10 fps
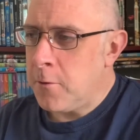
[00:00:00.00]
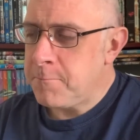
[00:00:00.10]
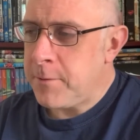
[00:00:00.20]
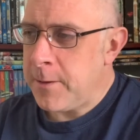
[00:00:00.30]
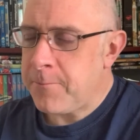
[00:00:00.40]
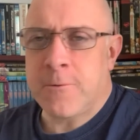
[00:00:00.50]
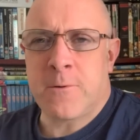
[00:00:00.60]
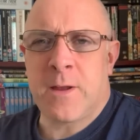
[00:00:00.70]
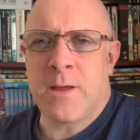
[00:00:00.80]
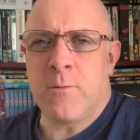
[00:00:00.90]

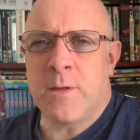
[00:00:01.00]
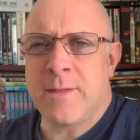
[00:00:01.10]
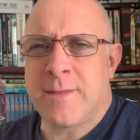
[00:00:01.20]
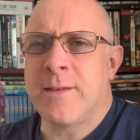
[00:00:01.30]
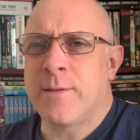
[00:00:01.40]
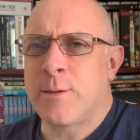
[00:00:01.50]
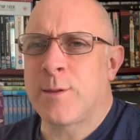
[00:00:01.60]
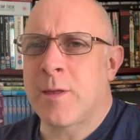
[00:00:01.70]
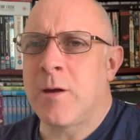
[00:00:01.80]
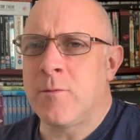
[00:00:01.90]
paper, it did
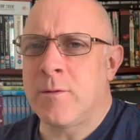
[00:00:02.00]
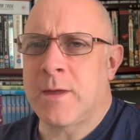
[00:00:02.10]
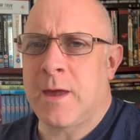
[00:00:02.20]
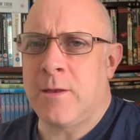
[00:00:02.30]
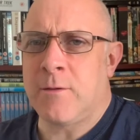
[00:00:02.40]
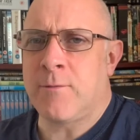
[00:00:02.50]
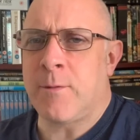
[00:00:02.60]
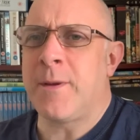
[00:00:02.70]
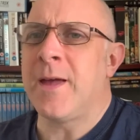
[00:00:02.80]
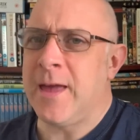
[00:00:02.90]
sound kind of a
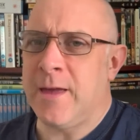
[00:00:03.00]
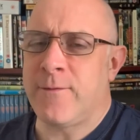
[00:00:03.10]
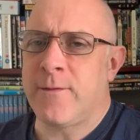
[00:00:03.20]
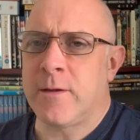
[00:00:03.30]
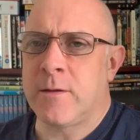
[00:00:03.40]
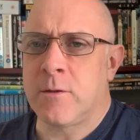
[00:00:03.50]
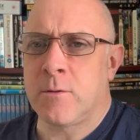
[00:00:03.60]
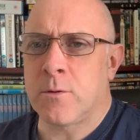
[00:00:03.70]
bit iffy.